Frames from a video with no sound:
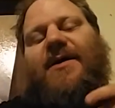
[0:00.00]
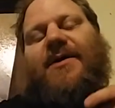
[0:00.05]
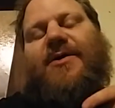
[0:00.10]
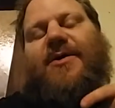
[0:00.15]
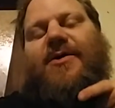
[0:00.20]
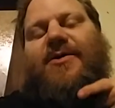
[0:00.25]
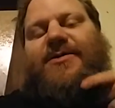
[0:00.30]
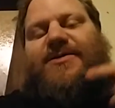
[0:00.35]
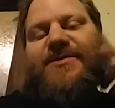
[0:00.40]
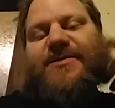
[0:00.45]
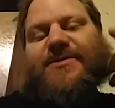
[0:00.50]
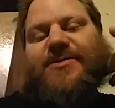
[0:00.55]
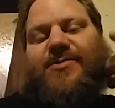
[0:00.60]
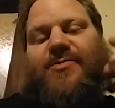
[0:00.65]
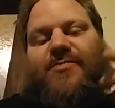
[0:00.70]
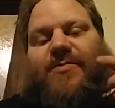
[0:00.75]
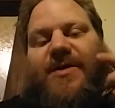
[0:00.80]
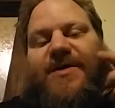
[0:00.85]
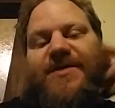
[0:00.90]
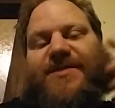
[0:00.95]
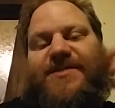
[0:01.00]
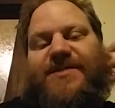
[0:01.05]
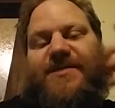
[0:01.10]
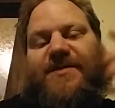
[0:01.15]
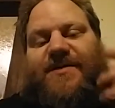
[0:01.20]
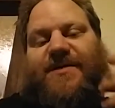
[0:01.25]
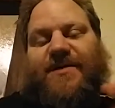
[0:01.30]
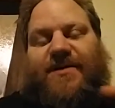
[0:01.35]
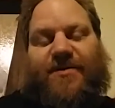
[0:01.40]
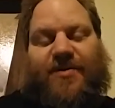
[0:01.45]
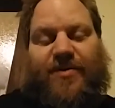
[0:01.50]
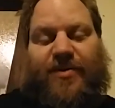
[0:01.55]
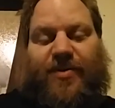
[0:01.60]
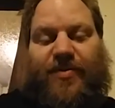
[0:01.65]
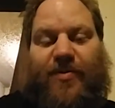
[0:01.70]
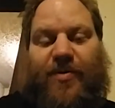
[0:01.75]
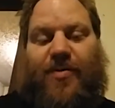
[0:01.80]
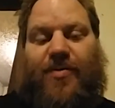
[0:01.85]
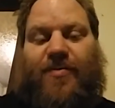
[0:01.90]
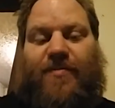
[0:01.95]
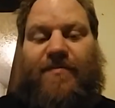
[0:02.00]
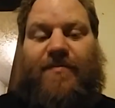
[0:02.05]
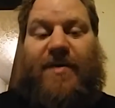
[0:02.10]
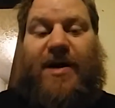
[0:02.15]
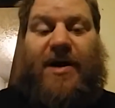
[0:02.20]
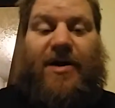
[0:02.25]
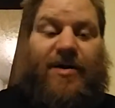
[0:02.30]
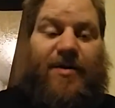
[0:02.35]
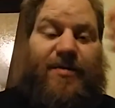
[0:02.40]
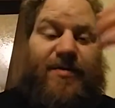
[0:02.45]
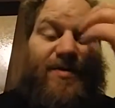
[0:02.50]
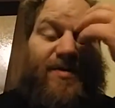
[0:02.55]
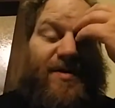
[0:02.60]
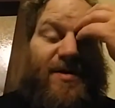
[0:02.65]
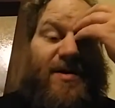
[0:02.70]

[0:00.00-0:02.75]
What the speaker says: causing duress in their throat, mouth,